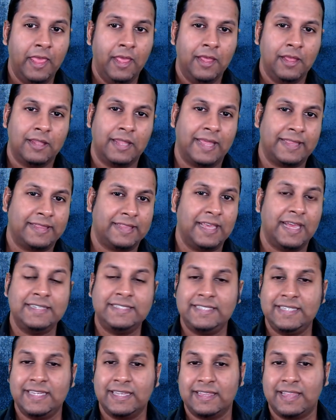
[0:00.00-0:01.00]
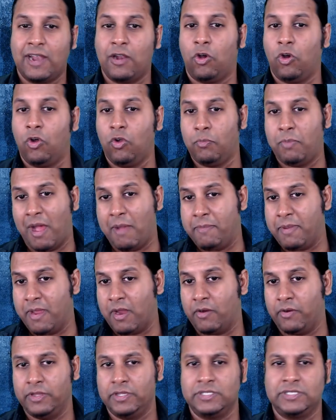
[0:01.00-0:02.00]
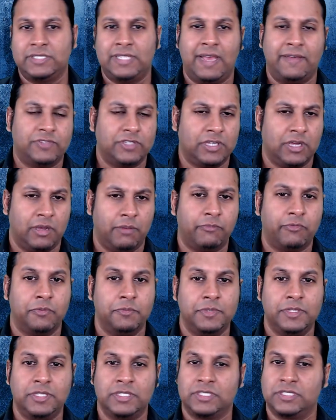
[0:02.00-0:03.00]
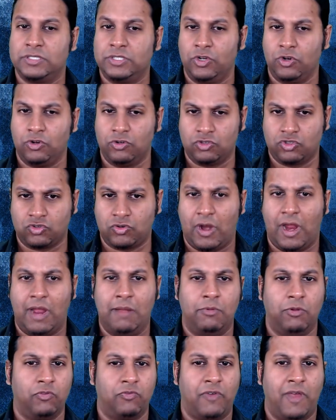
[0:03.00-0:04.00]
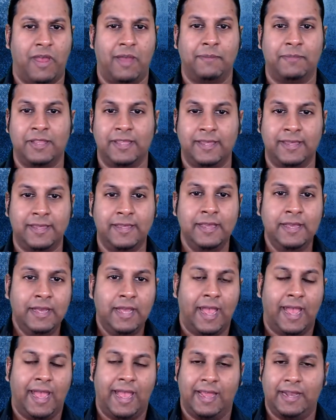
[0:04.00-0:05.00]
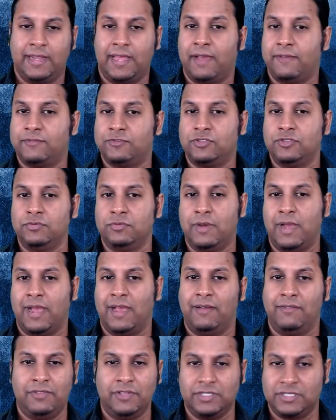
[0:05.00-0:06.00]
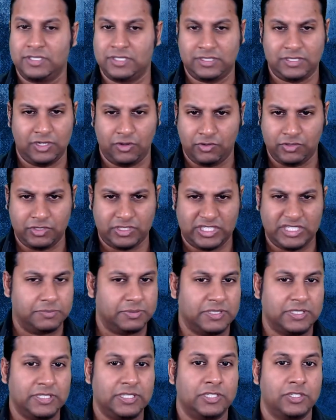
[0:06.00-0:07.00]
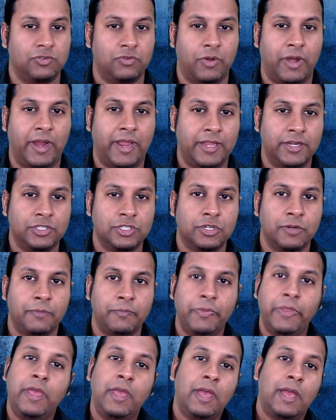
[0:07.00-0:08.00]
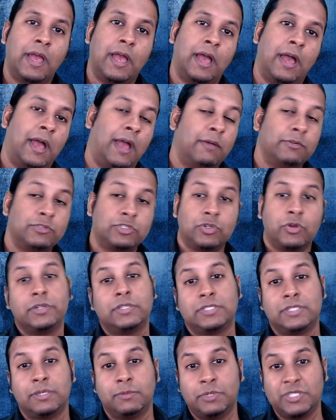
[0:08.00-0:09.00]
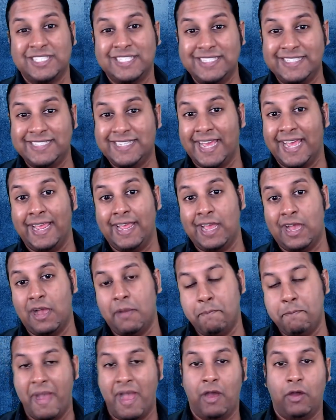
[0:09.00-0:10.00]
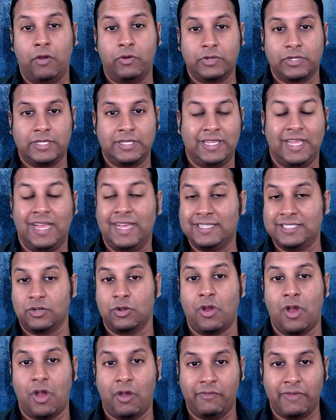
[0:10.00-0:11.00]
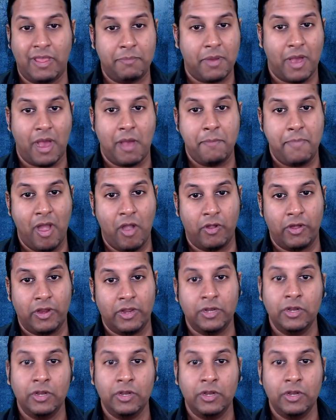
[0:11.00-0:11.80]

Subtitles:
Like the idea that all barbarians have to come from this, tribal family and have to have this, deep-seated rage. I was talking to someone today about the idea of a barbarian